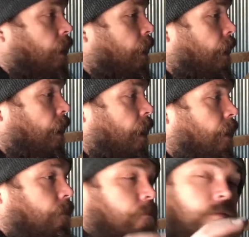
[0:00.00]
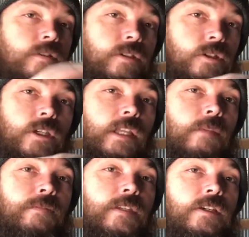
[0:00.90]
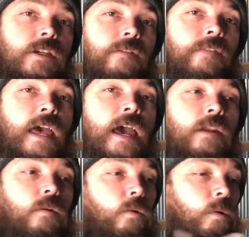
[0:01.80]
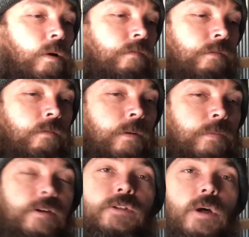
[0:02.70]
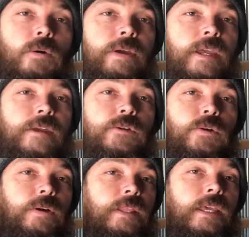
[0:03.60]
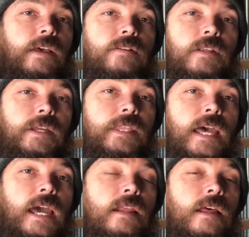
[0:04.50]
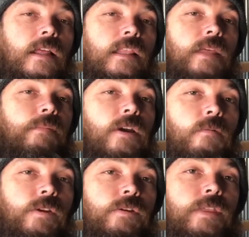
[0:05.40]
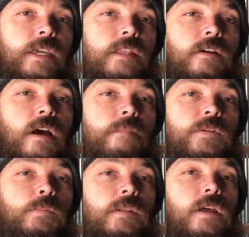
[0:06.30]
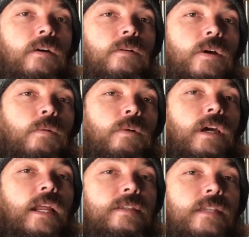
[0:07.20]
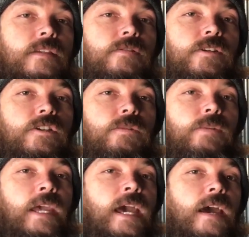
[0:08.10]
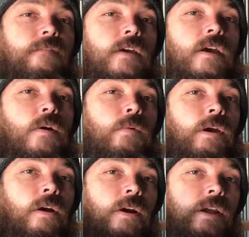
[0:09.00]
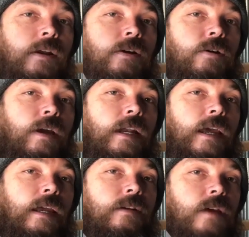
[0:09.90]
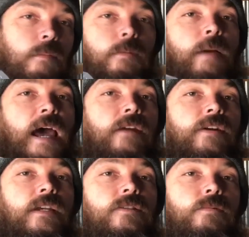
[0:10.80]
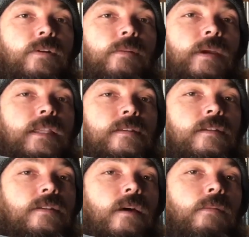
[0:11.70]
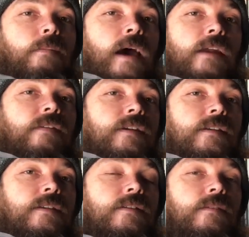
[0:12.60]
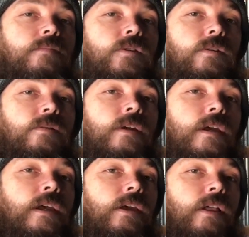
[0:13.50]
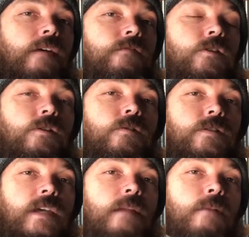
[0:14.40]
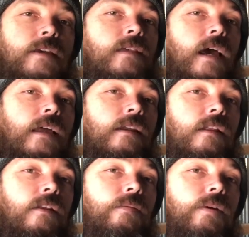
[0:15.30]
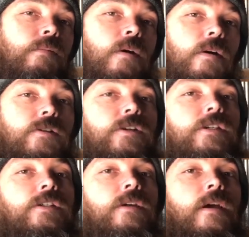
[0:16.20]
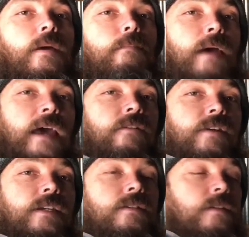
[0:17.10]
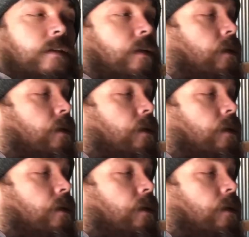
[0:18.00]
and check the position of that, or if we want to put a tow hitch or anything else like that. Let me know what you think in the comments below. What kind of accessories should we have? We are going to create a double battery, so we're going to make this a double battery system. So you'll have two side-by-side aluminum cartridge batteries,